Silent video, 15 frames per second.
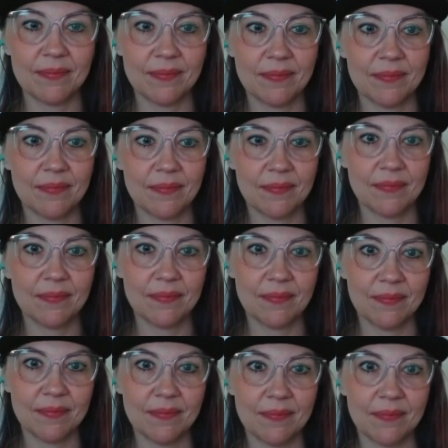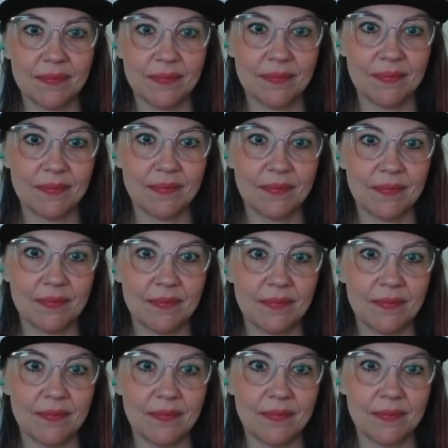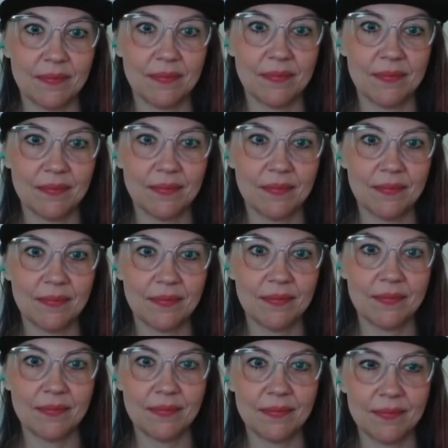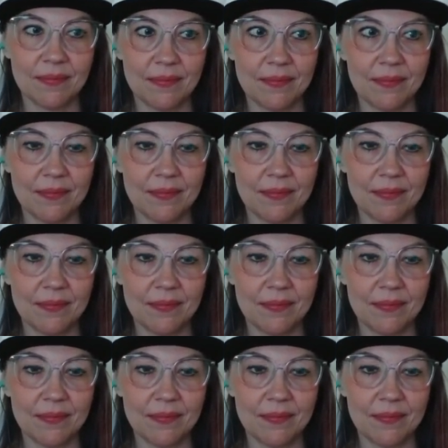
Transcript: This person isn't speaking.